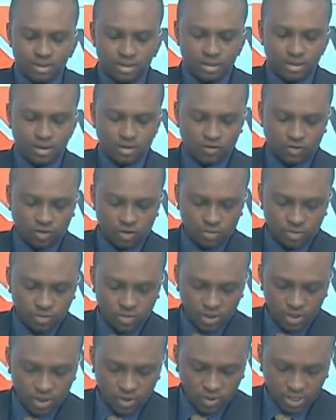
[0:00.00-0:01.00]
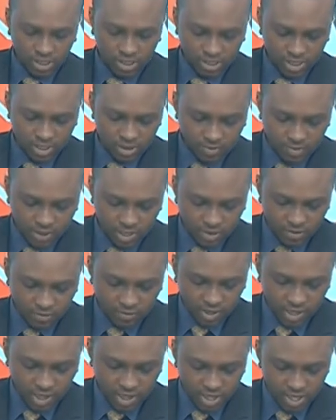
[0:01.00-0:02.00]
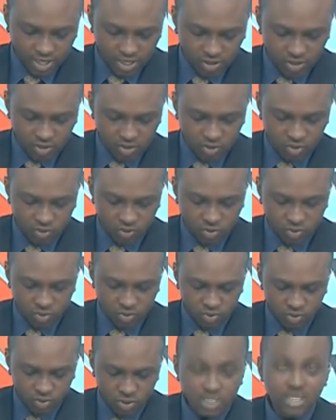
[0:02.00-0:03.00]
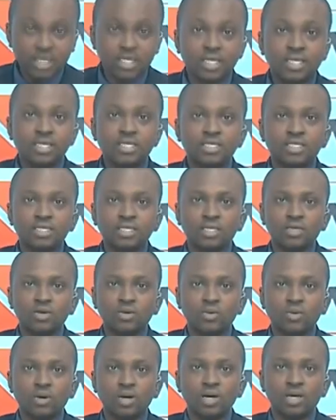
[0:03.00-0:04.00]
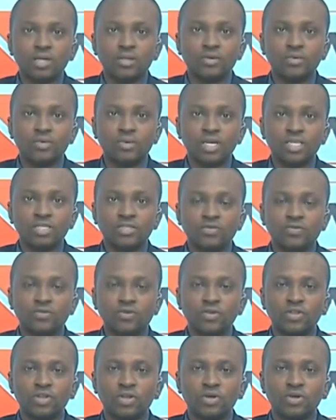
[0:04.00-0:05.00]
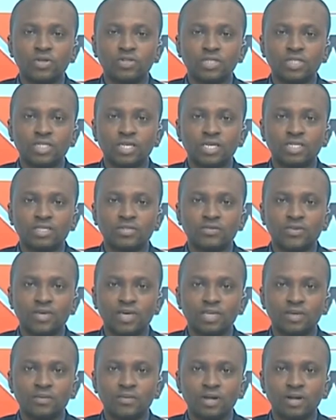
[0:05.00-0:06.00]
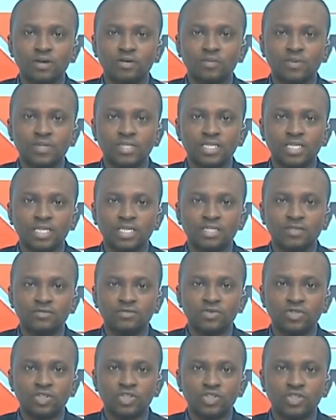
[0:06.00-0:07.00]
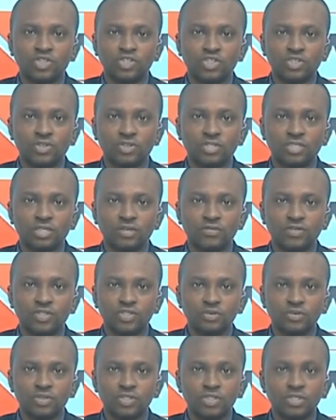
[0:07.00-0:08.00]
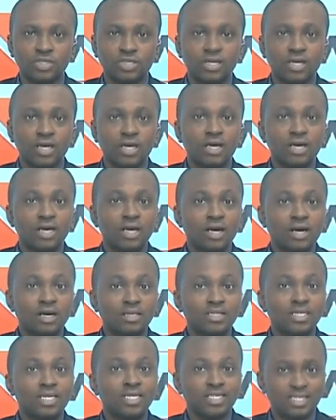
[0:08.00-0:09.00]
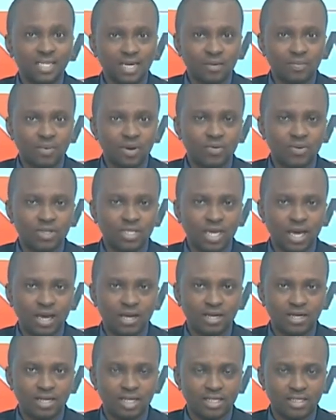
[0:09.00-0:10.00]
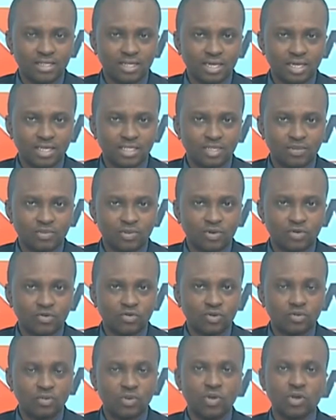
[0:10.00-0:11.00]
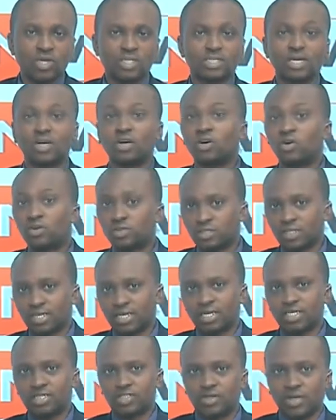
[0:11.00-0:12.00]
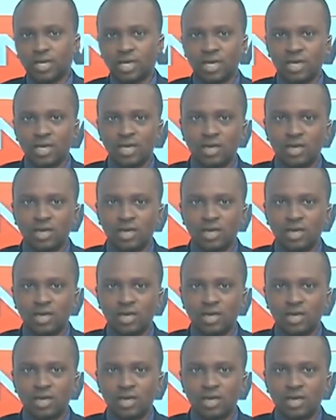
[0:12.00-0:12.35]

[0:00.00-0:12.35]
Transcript: Now from uh, the western part of Kenya to Kisii, where the race for the Law Society of Kenya male representative to the Judicial Service Commission has hit up with candidates seeking support from lawyers across the country.